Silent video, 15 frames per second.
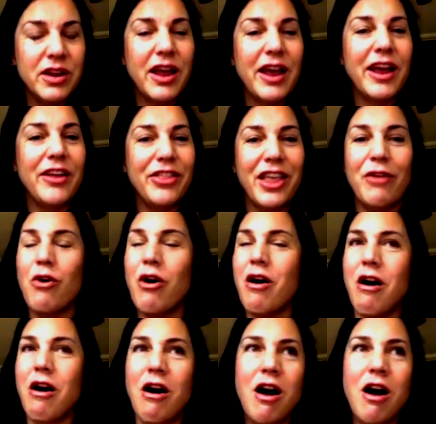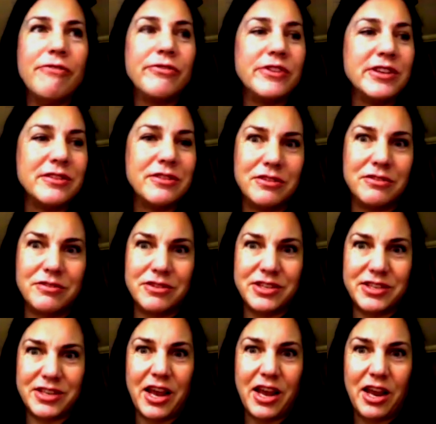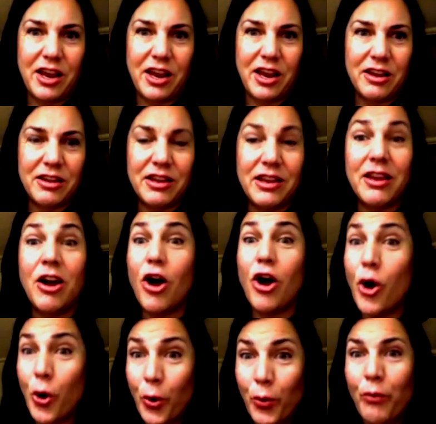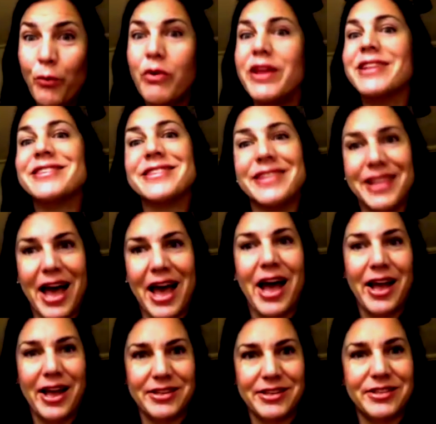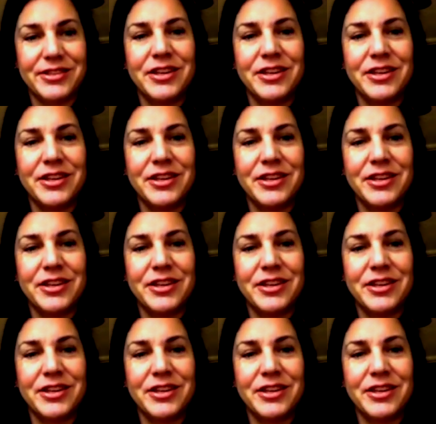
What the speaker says: And they will often say, oh, it's that,